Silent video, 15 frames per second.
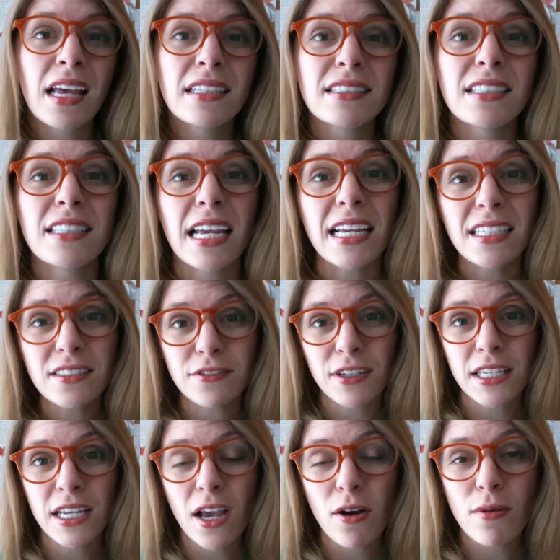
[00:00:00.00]
Today's
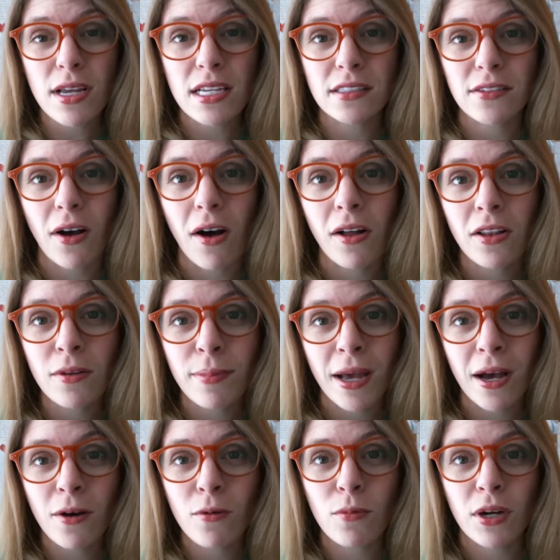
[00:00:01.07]
video is all
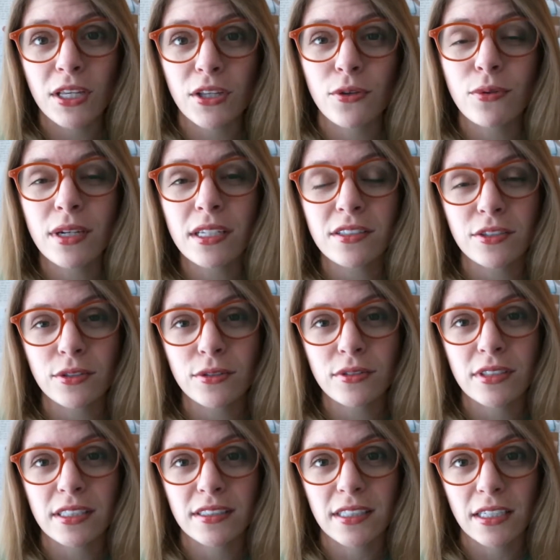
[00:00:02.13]
about what you can do
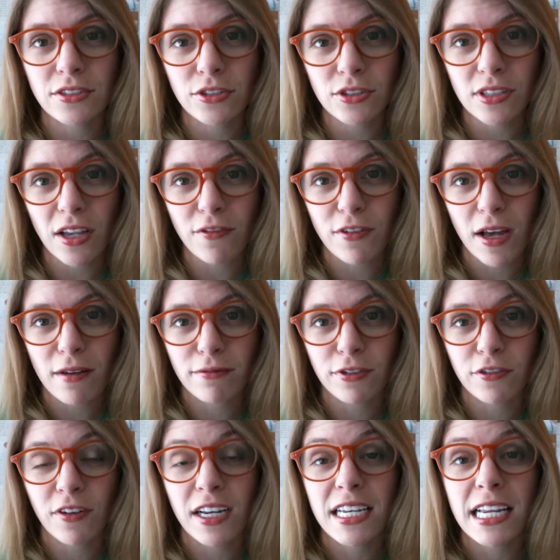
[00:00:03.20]
to set yourself up for
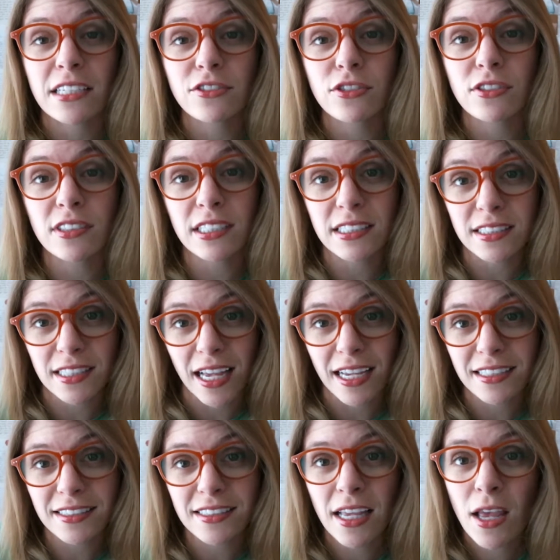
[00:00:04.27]
financial
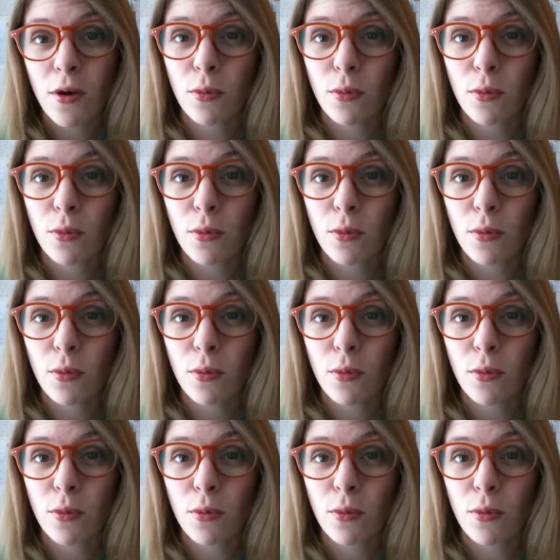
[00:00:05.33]
success